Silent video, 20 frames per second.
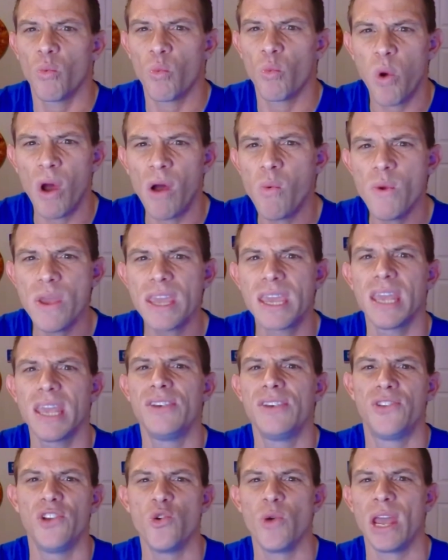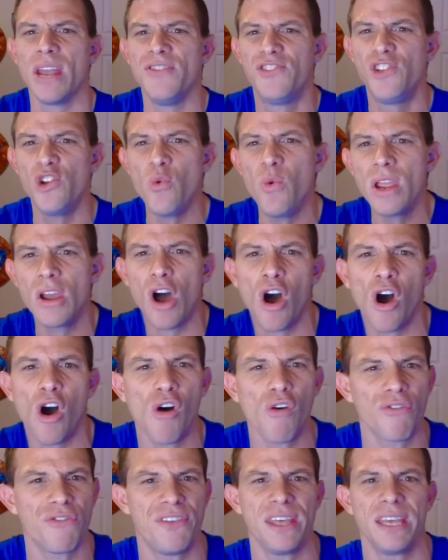what we can do in doing
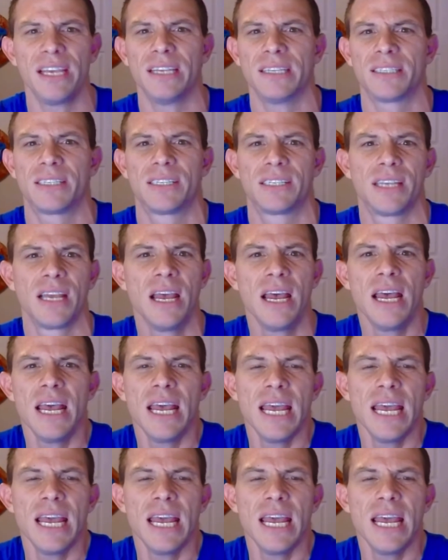all this,